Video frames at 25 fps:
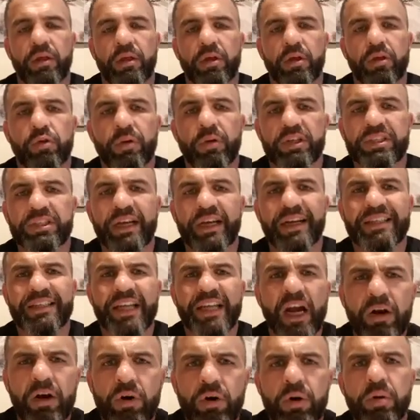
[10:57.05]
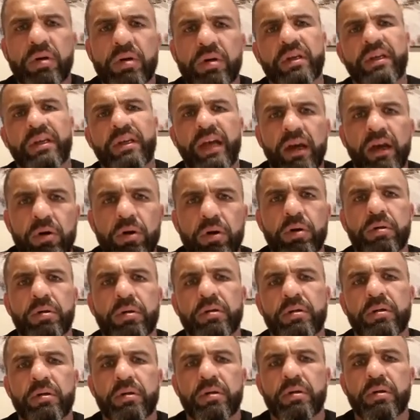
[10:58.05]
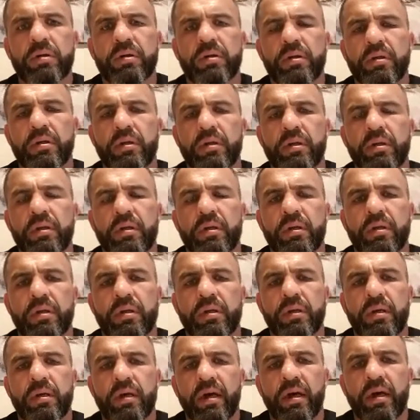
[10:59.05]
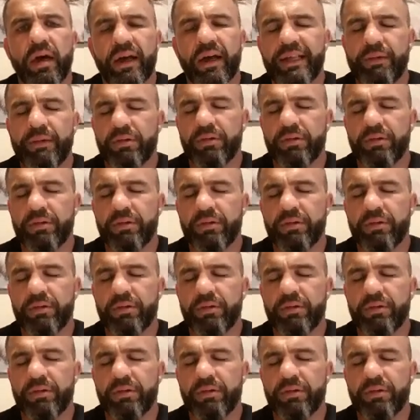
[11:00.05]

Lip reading: So I shouted, "Carol, Carol," and he was